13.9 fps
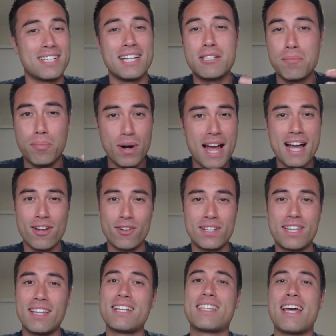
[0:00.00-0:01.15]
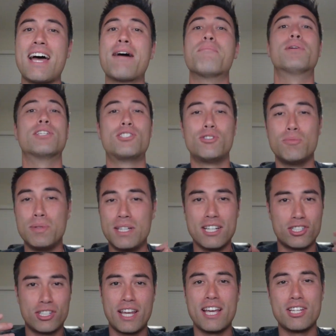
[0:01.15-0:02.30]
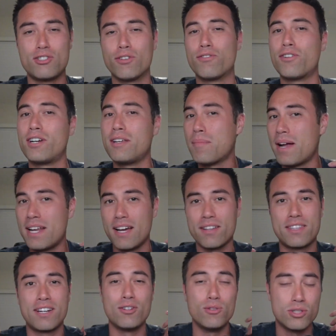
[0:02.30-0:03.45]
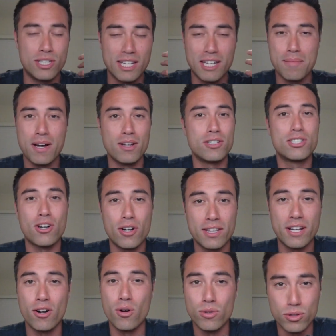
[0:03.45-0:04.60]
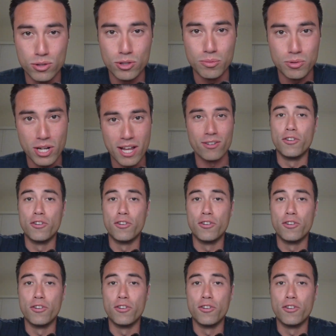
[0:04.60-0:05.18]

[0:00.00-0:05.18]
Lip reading: not to brag or anything like that, but to be educational for anybody out there who's thinking about starting their own YouTube channel.